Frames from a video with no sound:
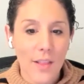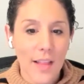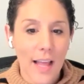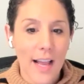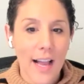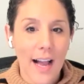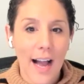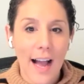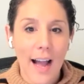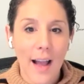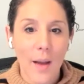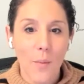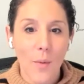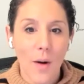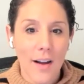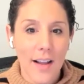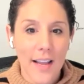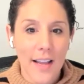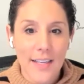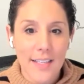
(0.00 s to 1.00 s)
Like I
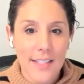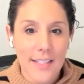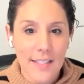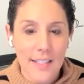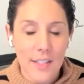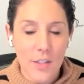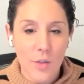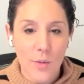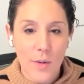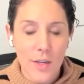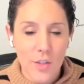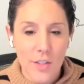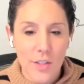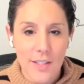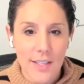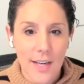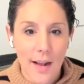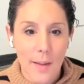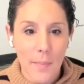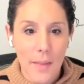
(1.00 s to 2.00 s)
walk into
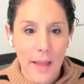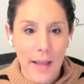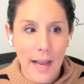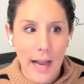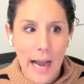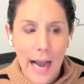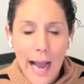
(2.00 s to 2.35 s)
situations and I'm like,